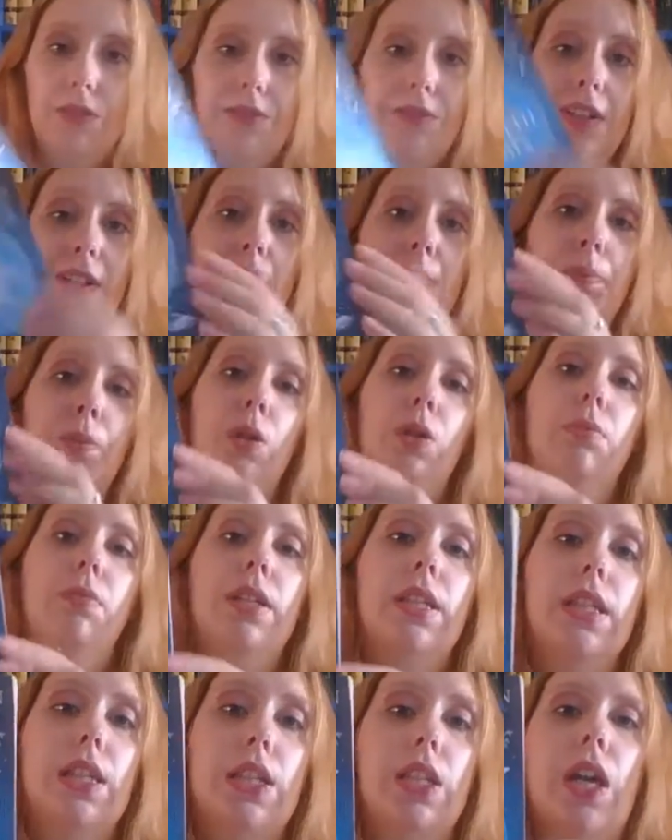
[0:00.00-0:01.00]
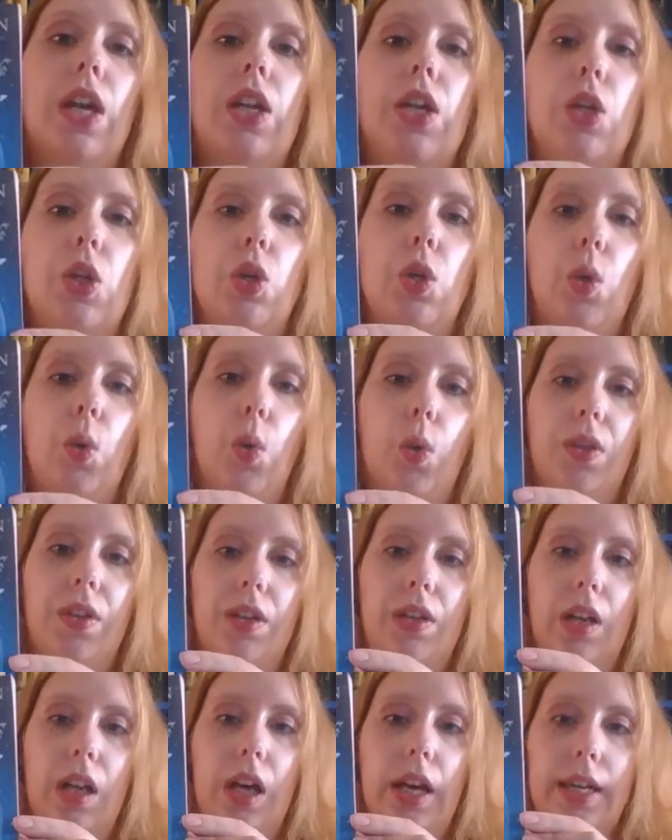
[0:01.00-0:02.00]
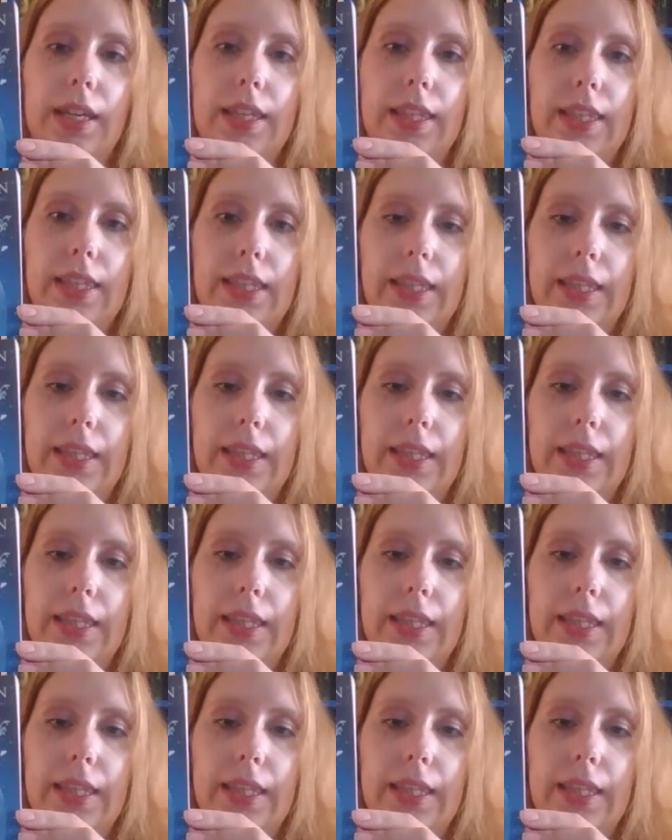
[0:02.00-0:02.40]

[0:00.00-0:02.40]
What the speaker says: Philip Pullman's Northern Lights.